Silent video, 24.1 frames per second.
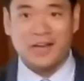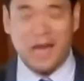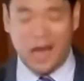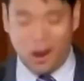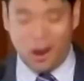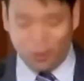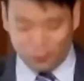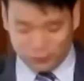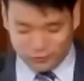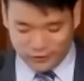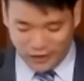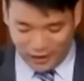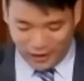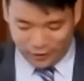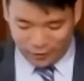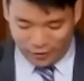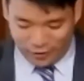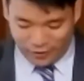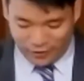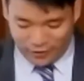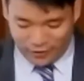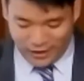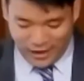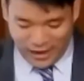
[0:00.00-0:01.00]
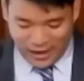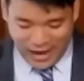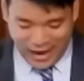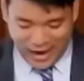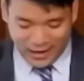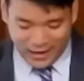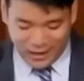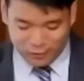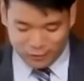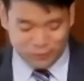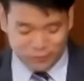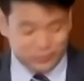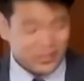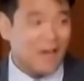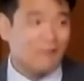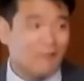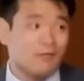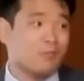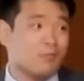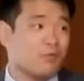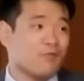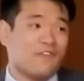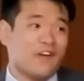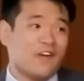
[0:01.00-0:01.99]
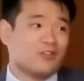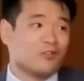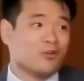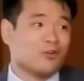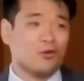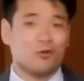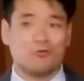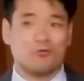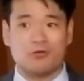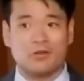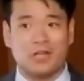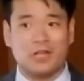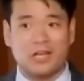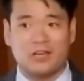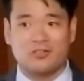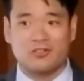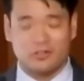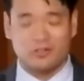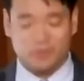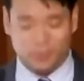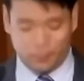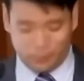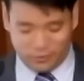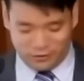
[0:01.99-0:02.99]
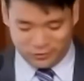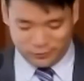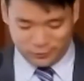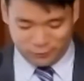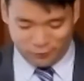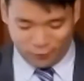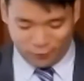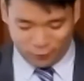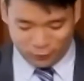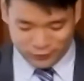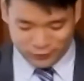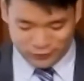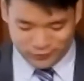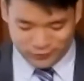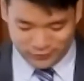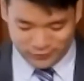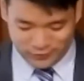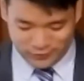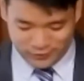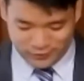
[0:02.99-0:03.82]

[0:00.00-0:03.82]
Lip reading: outsider and just have a professional relationship with these folks.